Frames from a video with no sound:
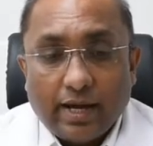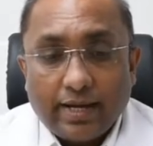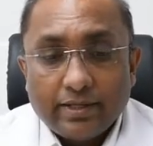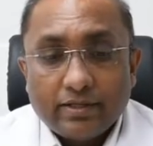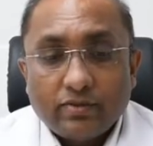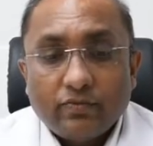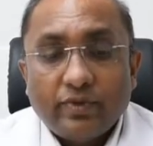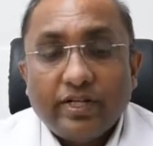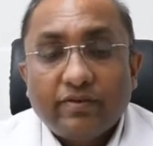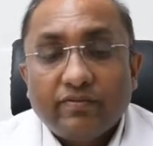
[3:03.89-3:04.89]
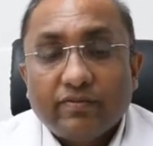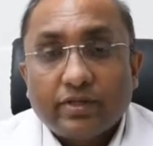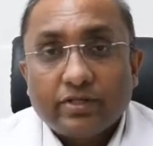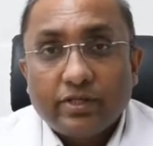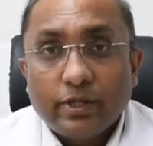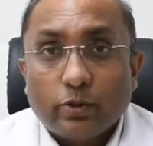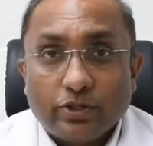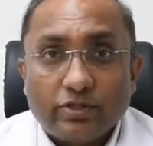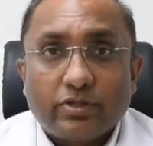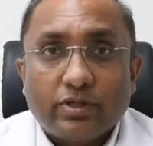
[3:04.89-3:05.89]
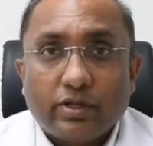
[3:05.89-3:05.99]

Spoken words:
and we give steroids,